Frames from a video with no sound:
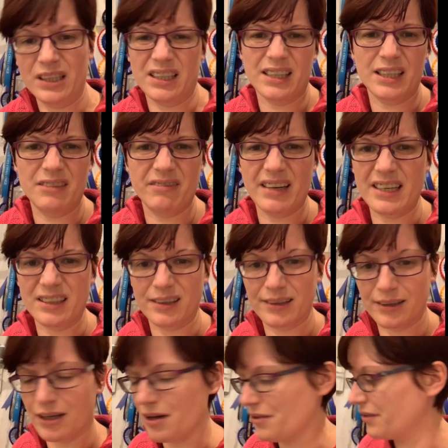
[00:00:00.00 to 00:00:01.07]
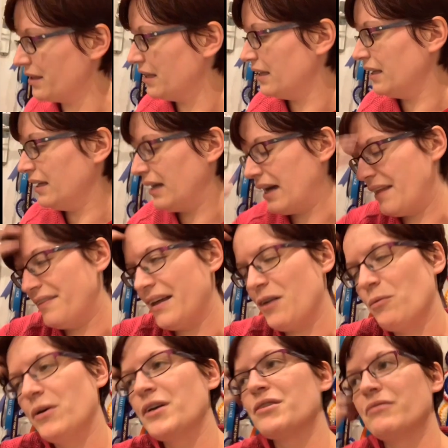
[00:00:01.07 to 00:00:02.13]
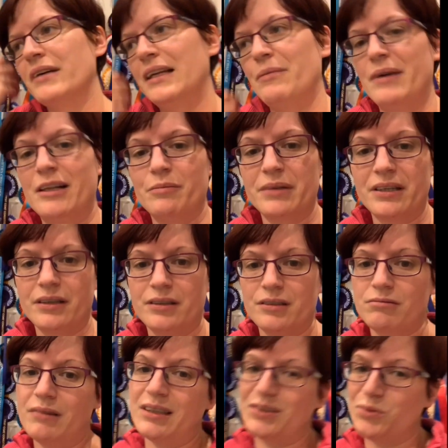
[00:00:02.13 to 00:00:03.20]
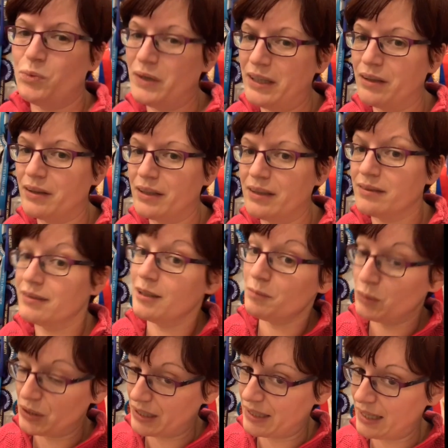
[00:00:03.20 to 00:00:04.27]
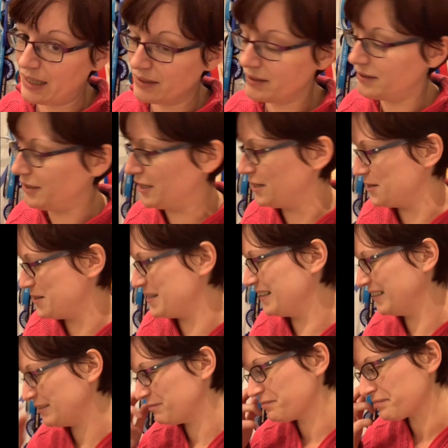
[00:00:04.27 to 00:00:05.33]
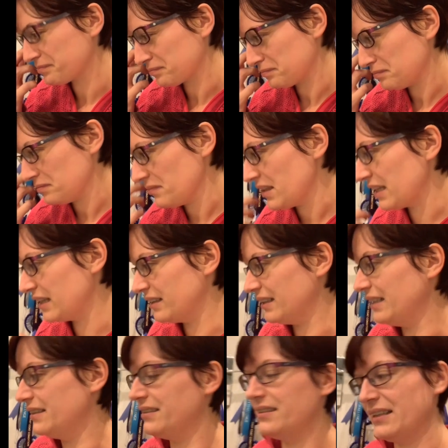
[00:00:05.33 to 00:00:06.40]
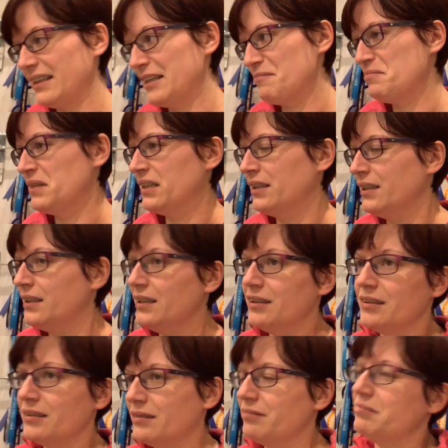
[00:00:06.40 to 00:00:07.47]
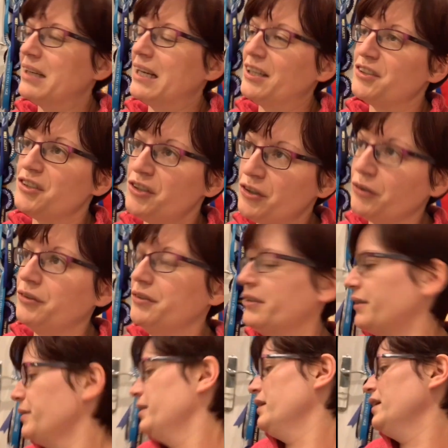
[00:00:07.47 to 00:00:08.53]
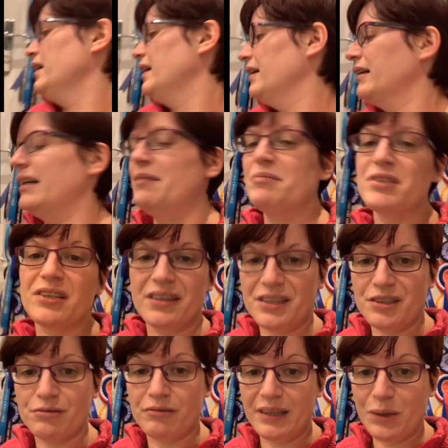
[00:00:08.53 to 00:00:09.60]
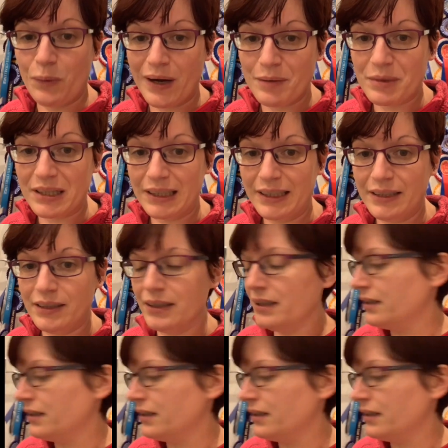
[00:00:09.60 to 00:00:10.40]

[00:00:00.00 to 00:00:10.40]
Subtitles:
kind of vinyl cloth, and that works really well because rats wee on things a lot more than cats do. At least cats should do. So this is really wipe clean.